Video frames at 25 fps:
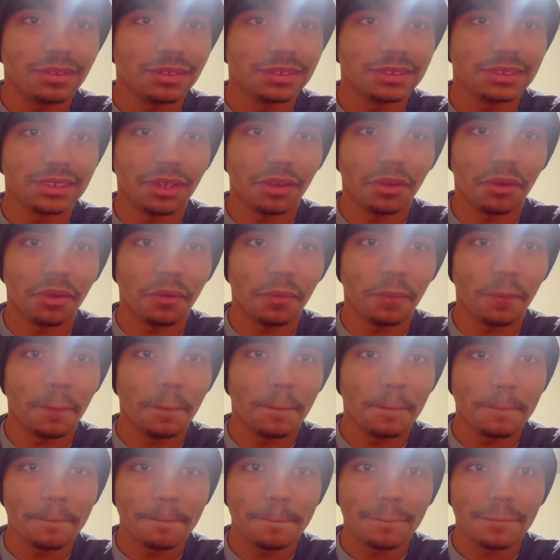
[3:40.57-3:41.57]
So
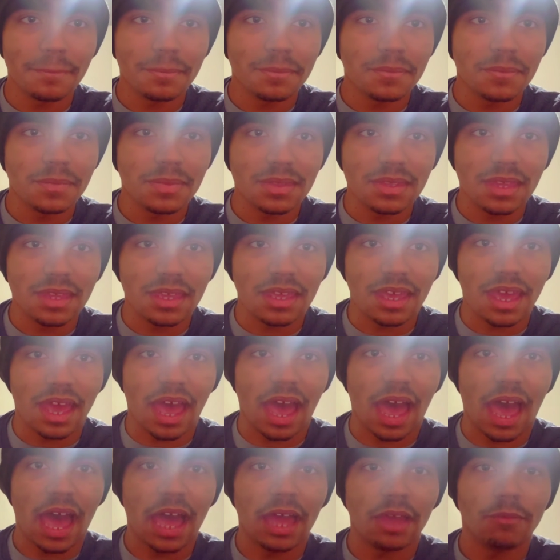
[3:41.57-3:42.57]

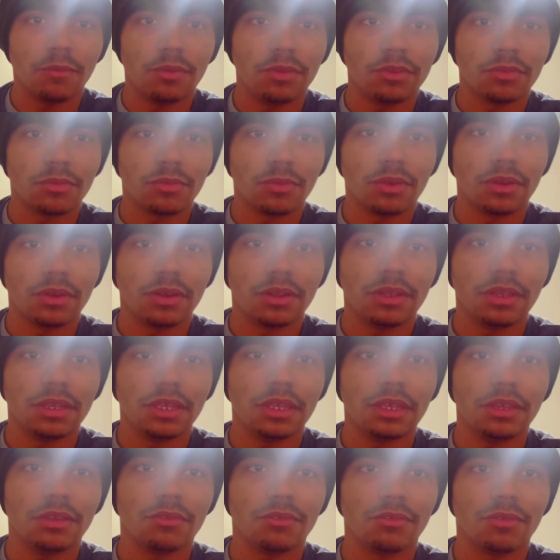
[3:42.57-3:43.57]
I was
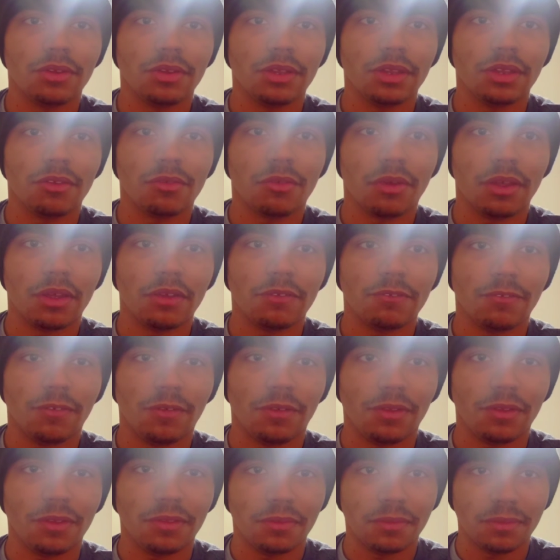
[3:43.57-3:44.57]
really grateful
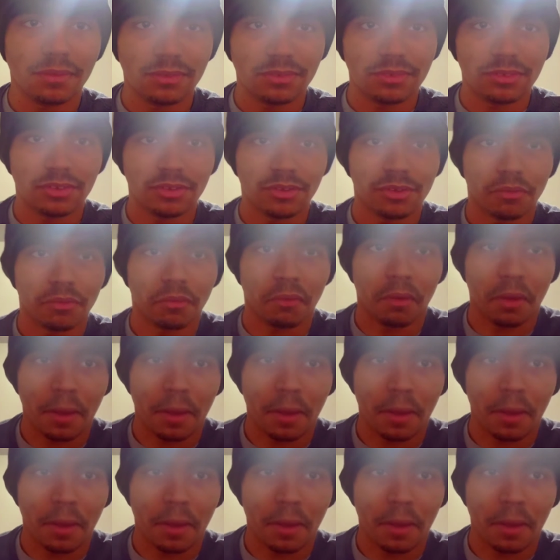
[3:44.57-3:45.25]
to